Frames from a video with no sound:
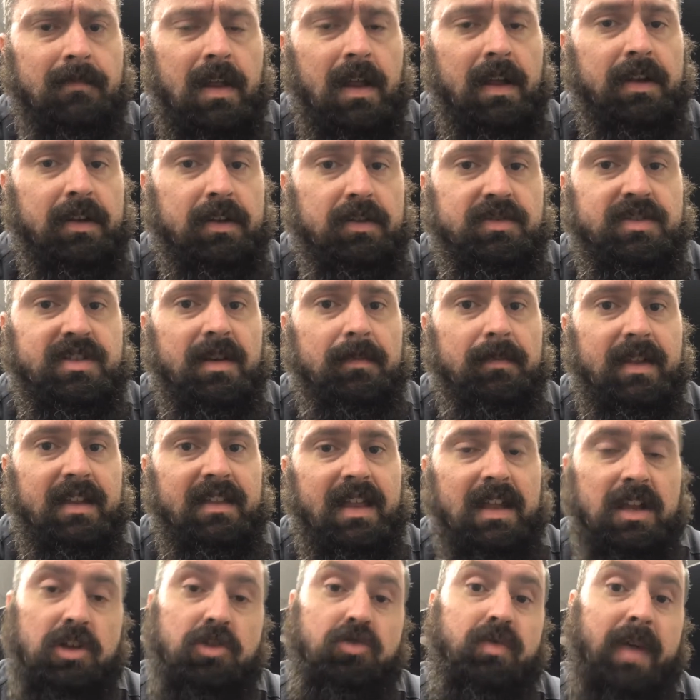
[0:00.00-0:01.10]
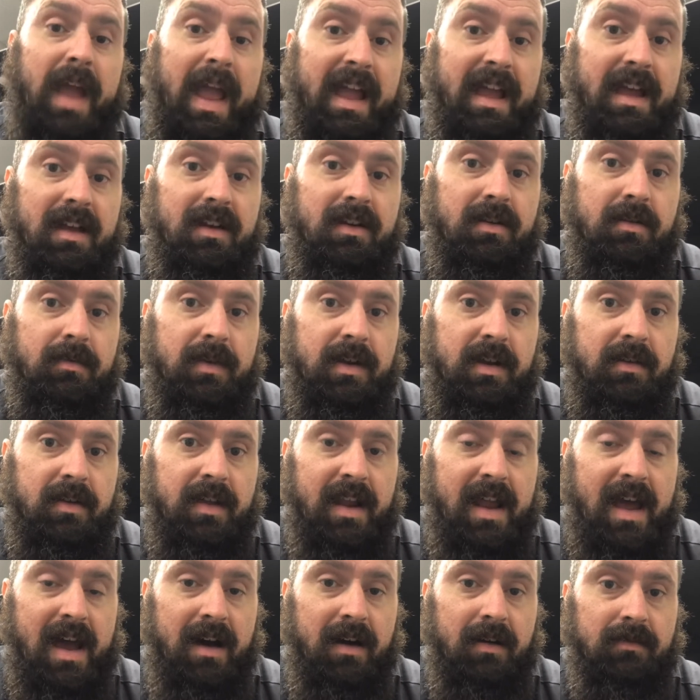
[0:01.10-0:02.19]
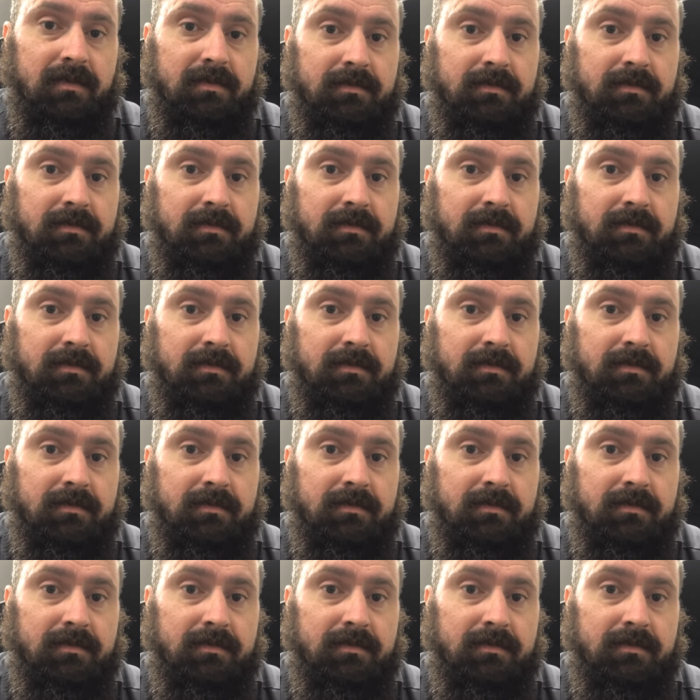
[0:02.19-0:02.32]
Do something that you can do when you get out.